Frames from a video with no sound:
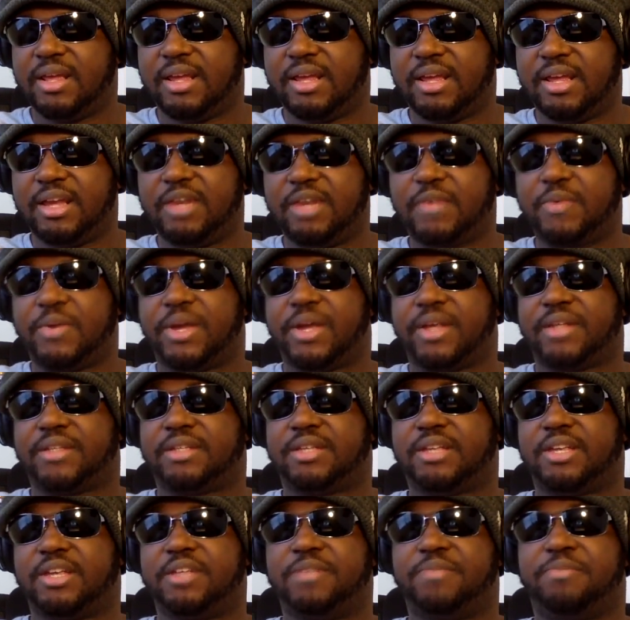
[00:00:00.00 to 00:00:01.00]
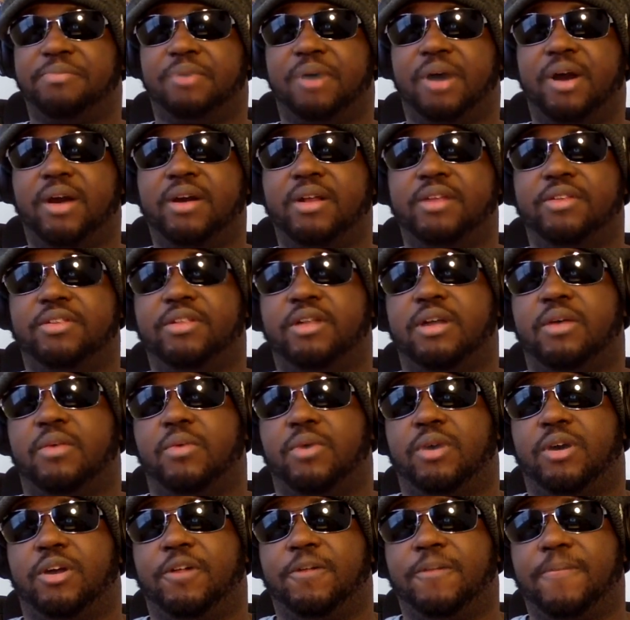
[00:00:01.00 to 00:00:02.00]
Anyways, he is brought into that
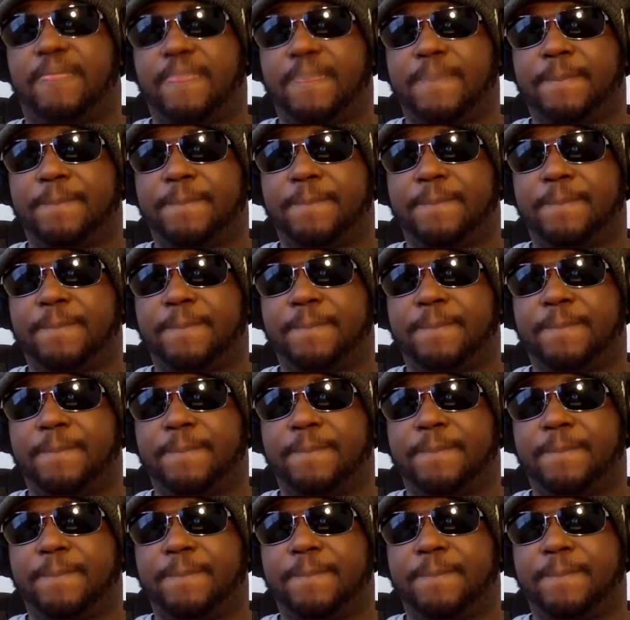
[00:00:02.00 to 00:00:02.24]
world.